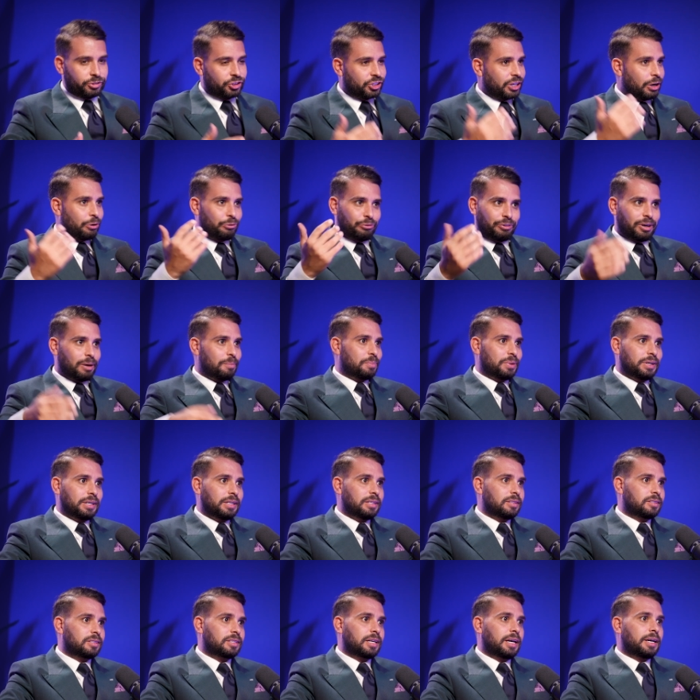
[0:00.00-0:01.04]
shelf
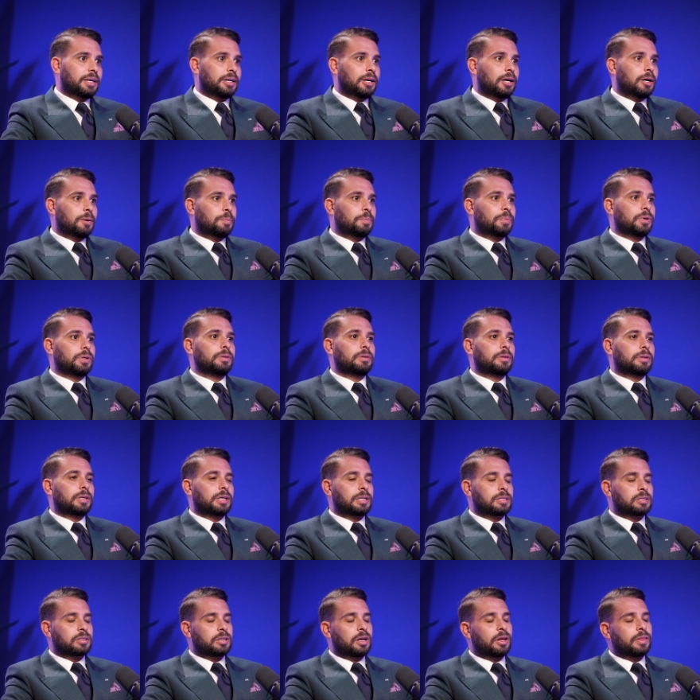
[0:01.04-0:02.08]
companies setting up and
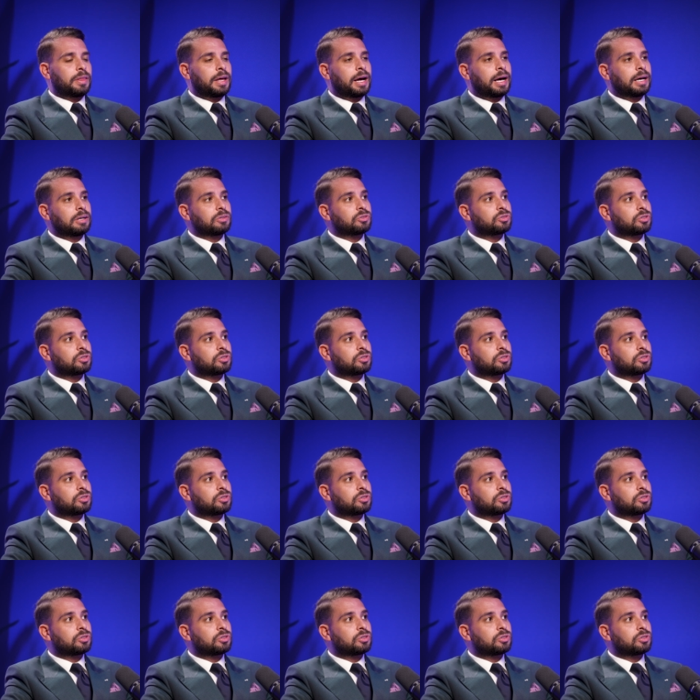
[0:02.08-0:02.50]
things like that.